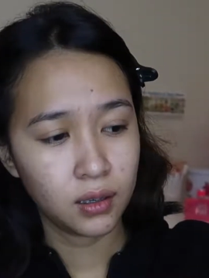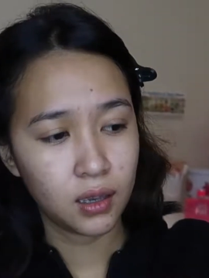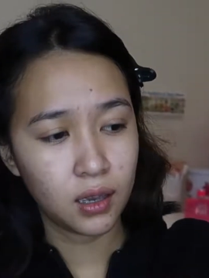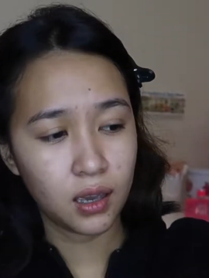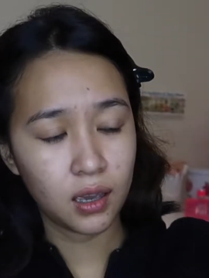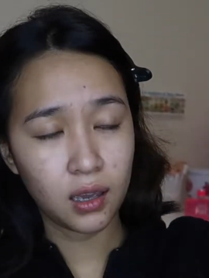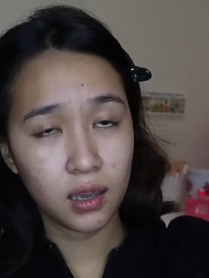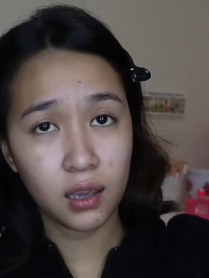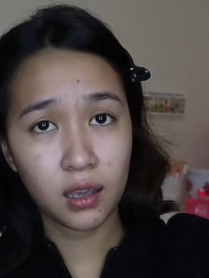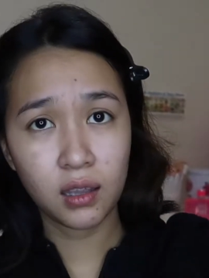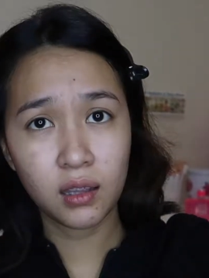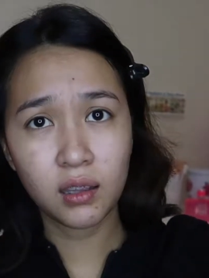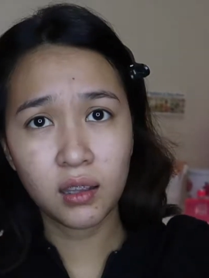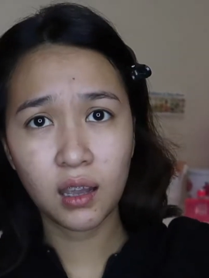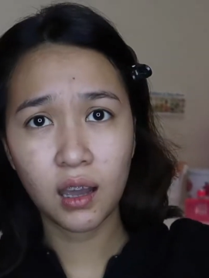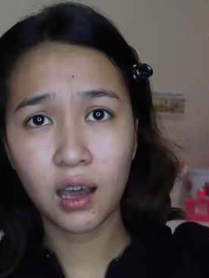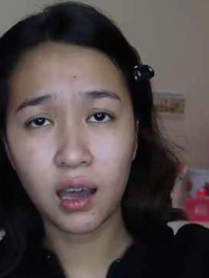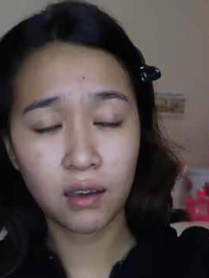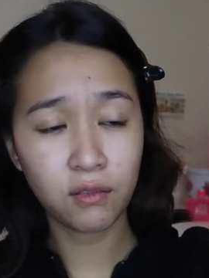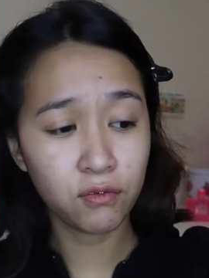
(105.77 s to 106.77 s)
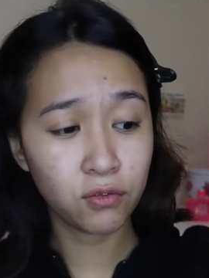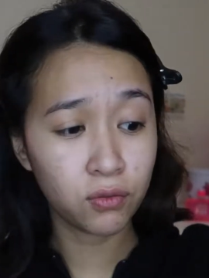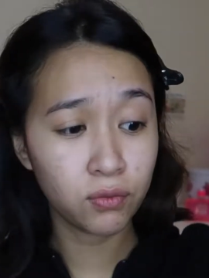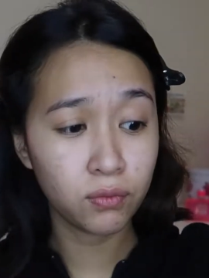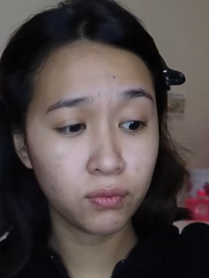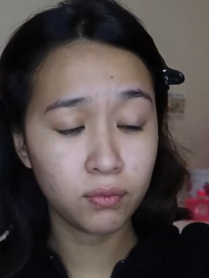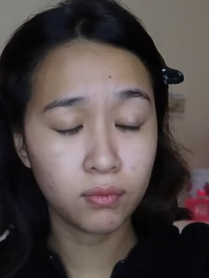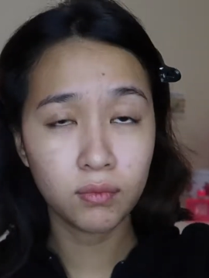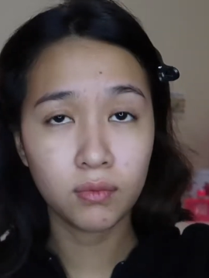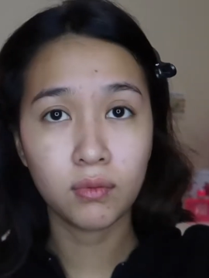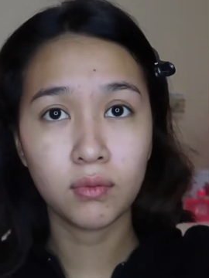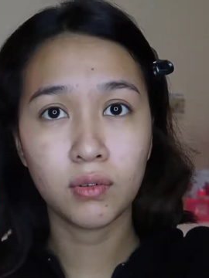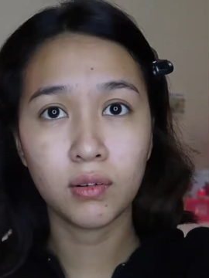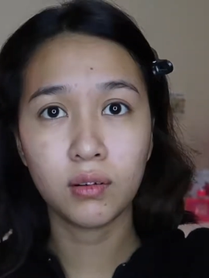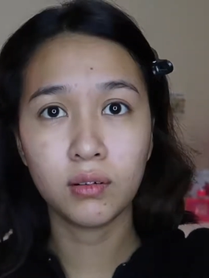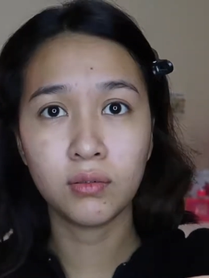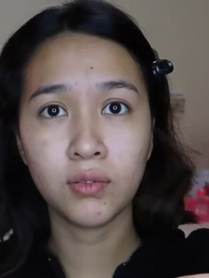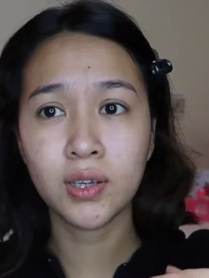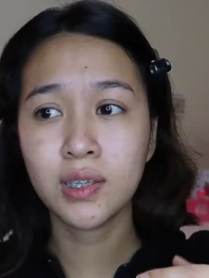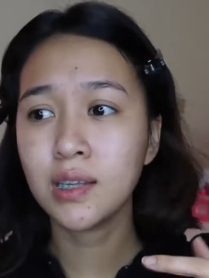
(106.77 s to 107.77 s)
And I've
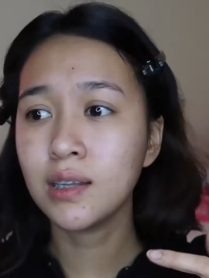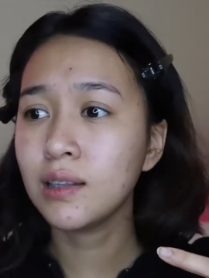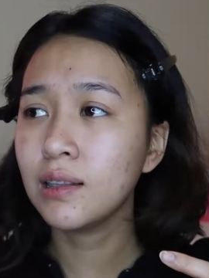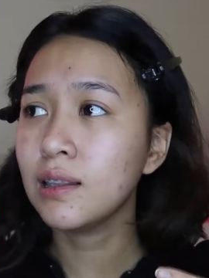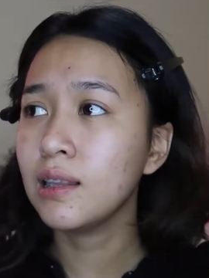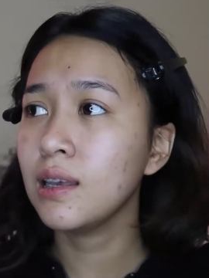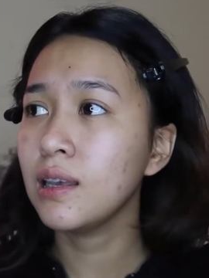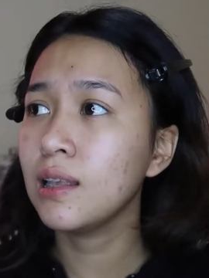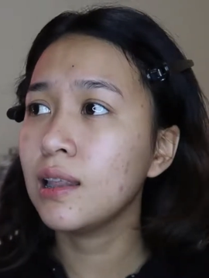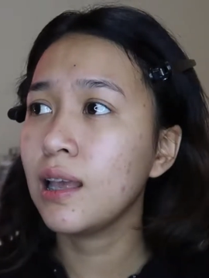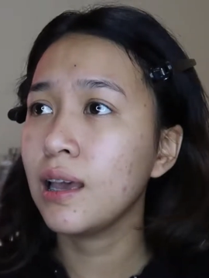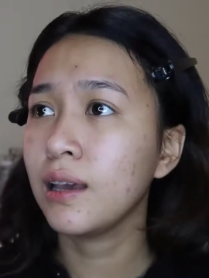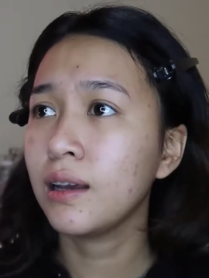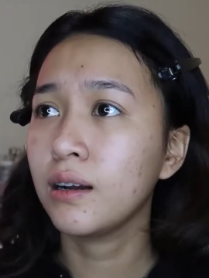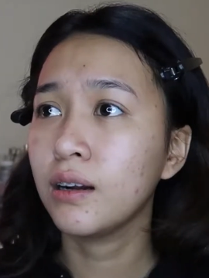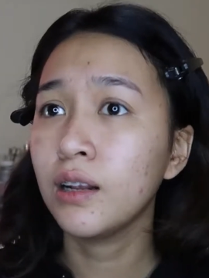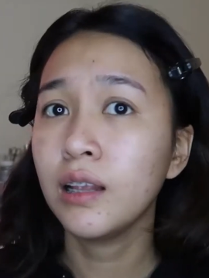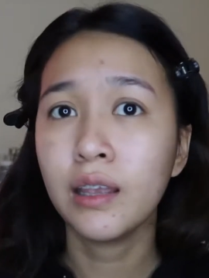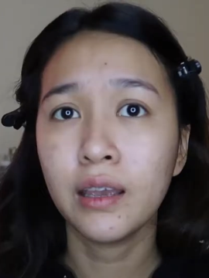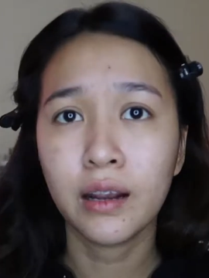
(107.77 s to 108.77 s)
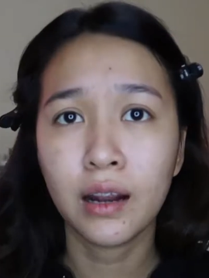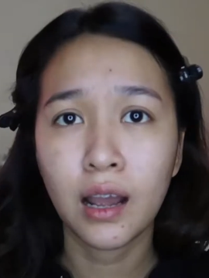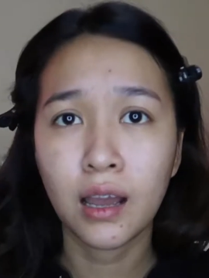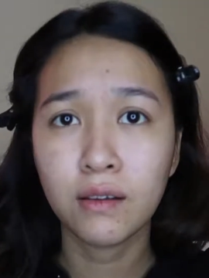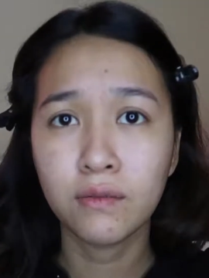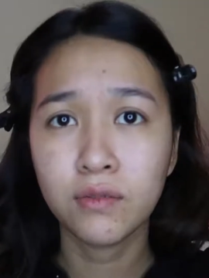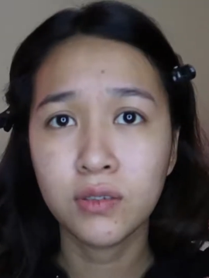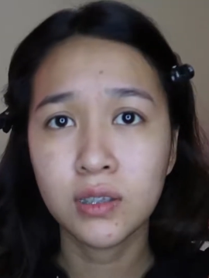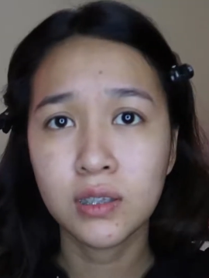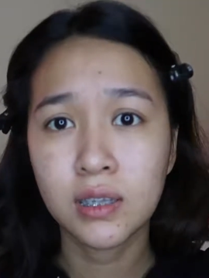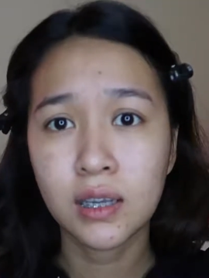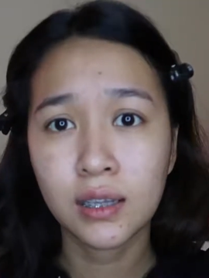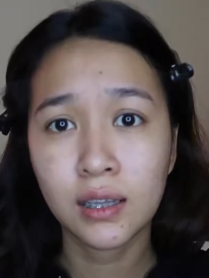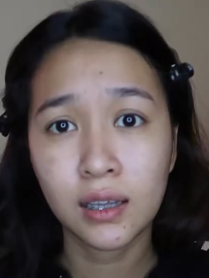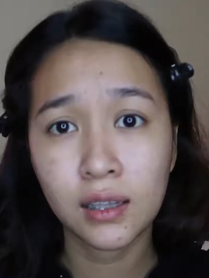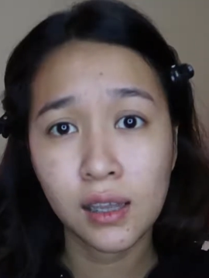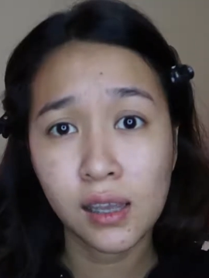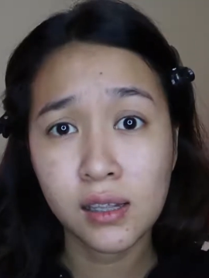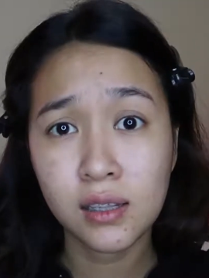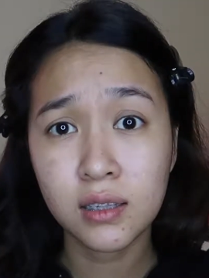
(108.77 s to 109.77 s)
recently, like earlier, I've seen
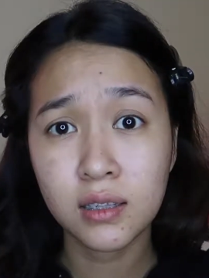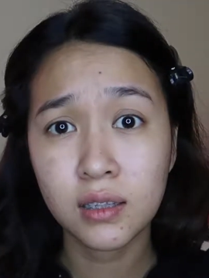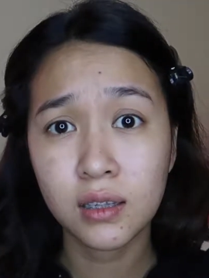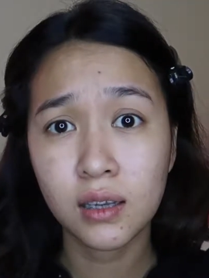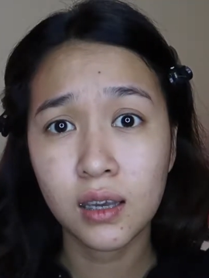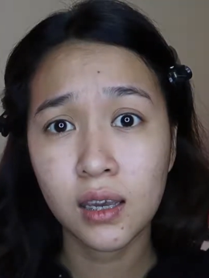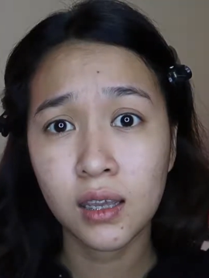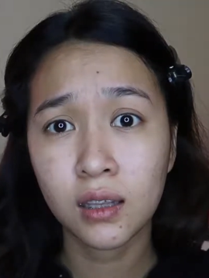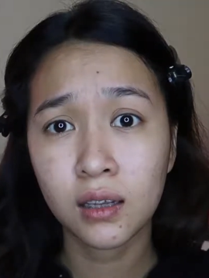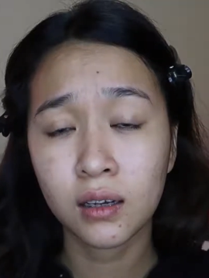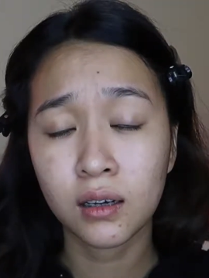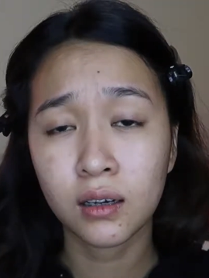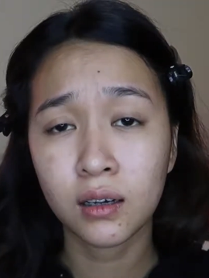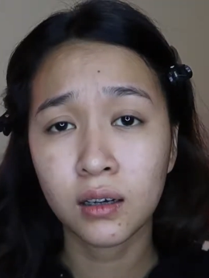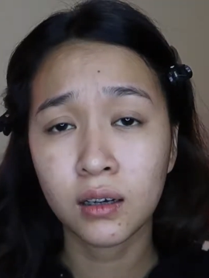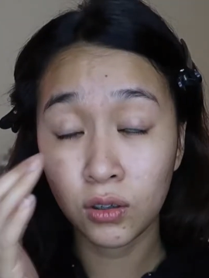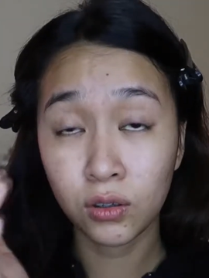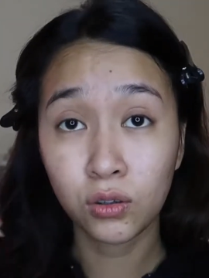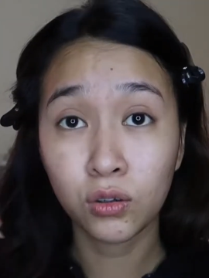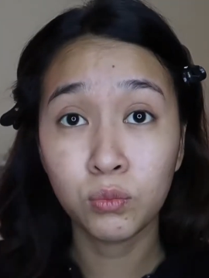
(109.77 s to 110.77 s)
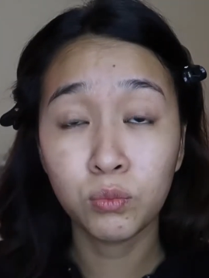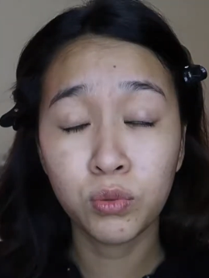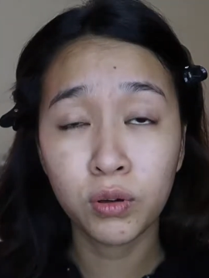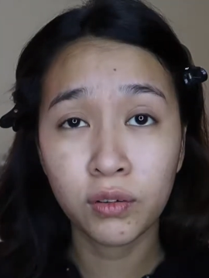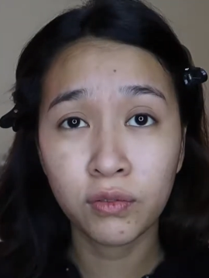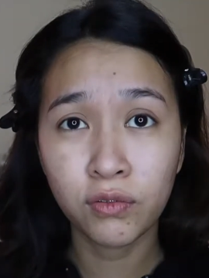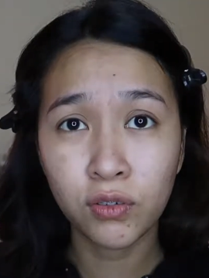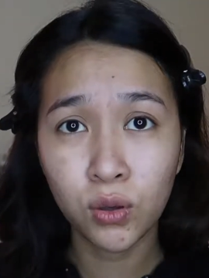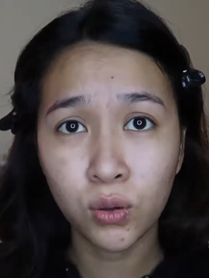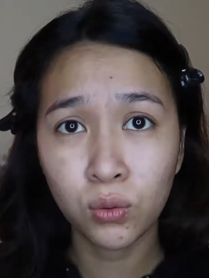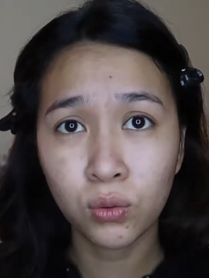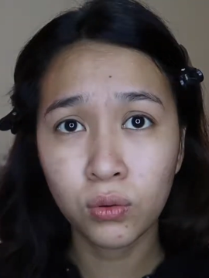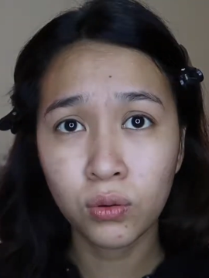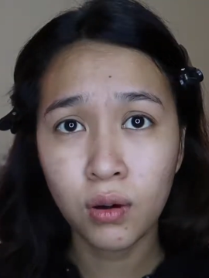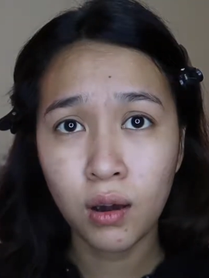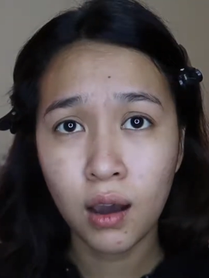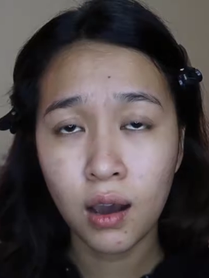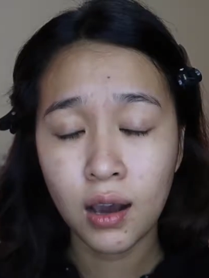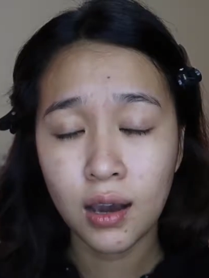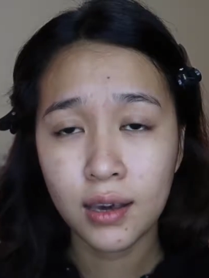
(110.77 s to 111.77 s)
in a YouTube review